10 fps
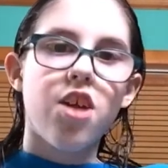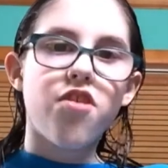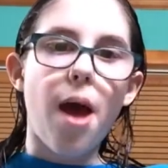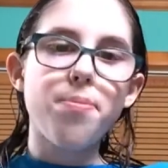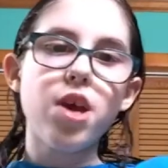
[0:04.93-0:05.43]

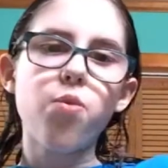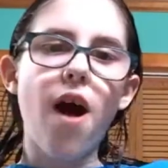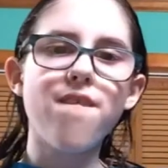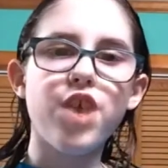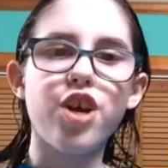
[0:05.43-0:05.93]
chapter
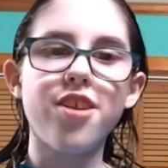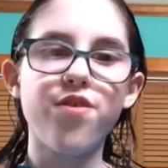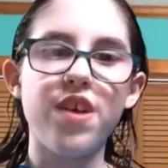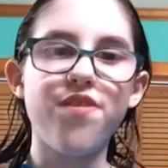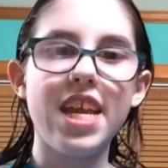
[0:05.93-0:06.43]
1 verse
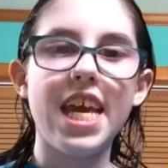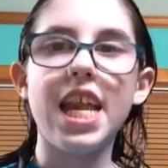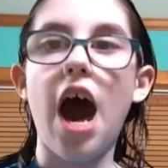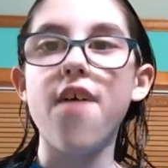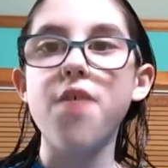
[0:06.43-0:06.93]

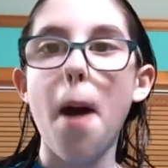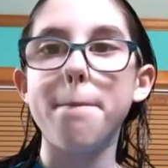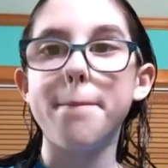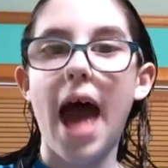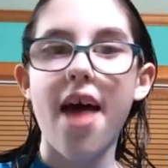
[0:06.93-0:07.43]
15 of
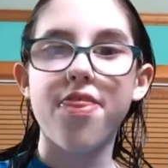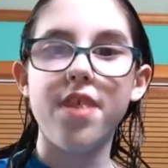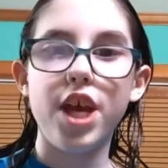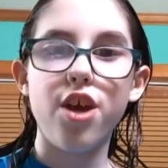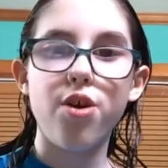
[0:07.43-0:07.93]

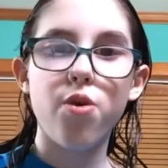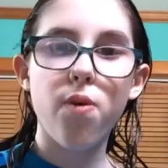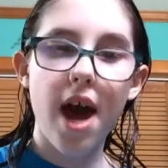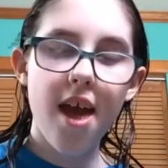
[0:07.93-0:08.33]
Matthew